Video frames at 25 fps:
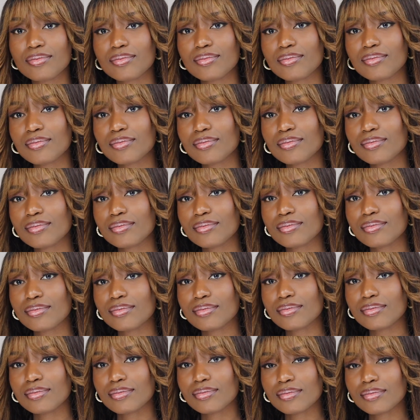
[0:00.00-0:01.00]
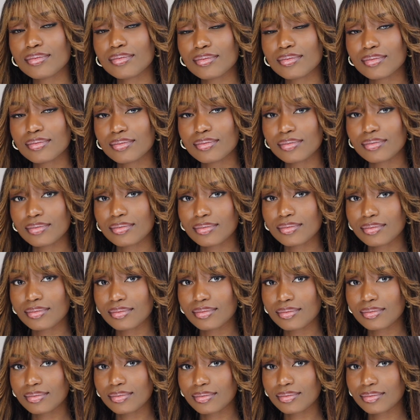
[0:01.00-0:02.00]
chocolate brown
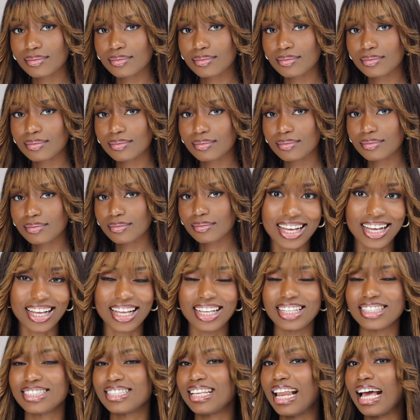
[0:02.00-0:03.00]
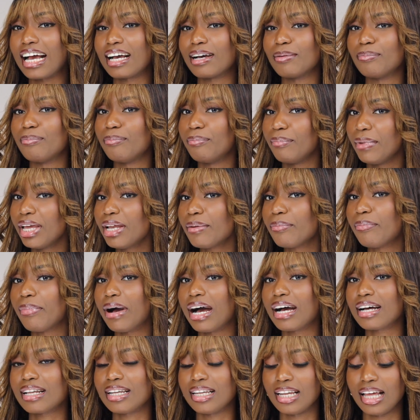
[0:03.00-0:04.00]
highlights wig. It's like a
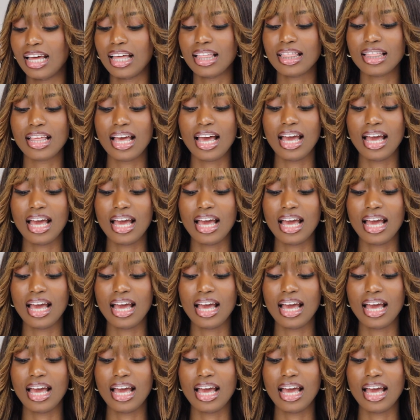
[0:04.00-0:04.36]
mid-back length,